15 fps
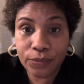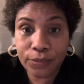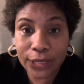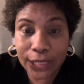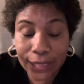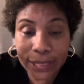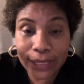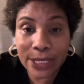
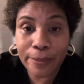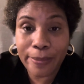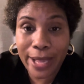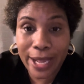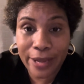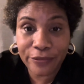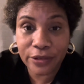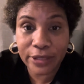clean up
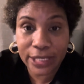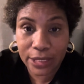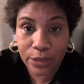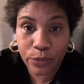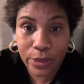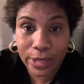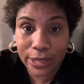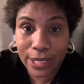after
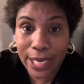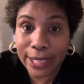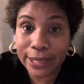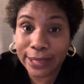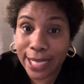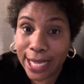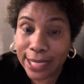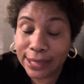anyone like
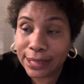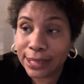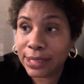that.